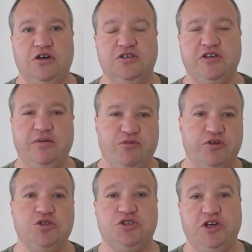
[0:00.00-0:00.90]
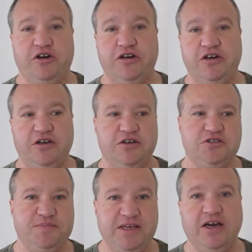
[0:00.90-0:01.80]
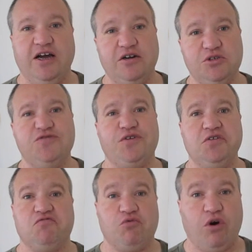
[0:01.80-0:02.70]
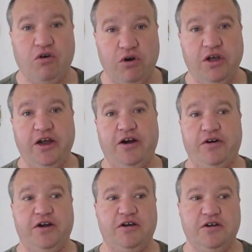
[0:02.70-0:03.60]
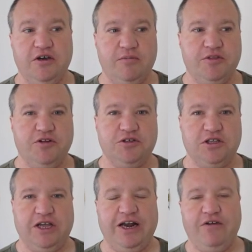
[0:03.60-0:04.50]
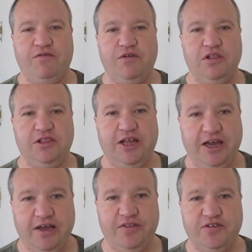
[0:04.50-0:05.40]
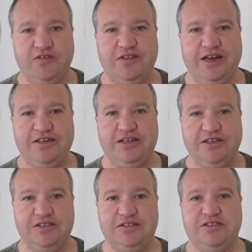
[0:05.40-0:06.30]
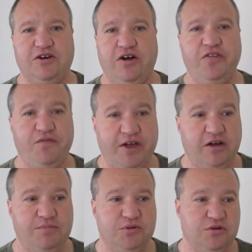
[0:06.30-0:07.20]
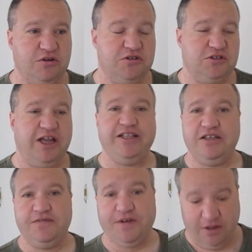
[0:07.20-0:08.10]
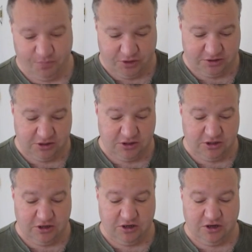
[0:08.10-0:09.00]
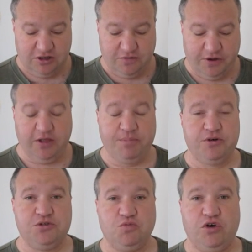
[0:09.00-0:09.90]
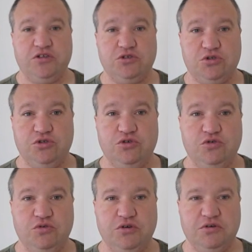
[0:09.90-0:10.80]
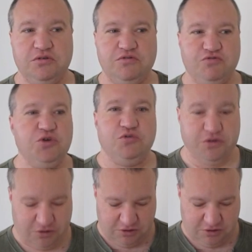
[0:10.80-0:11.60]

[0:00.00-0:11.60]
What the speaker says: Center Moriches area, Spionk, which is a very rural area, but there's a lot of land that's undeveloped or is lightly developed that developers want to ruin.